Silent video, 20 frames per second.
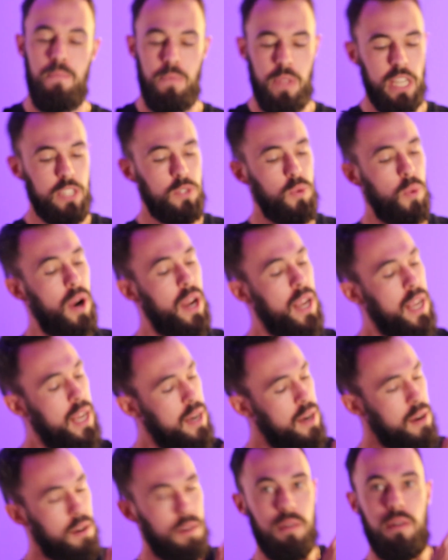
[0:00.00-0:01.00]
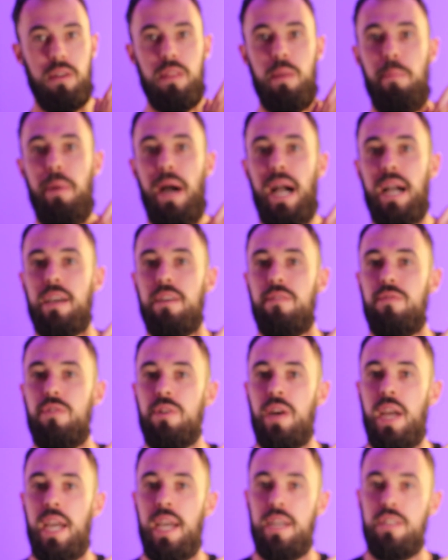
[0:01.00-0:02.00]
It's right here on the back of
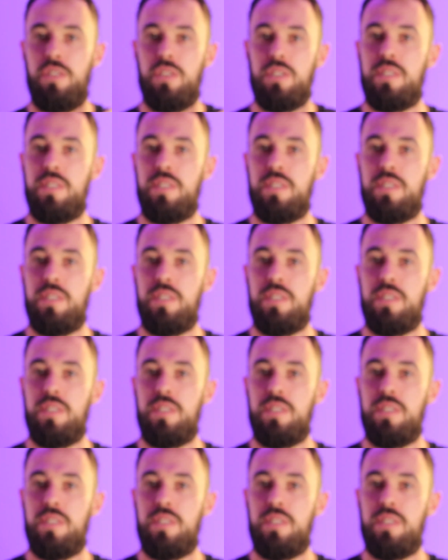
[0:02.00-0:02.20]
your hand.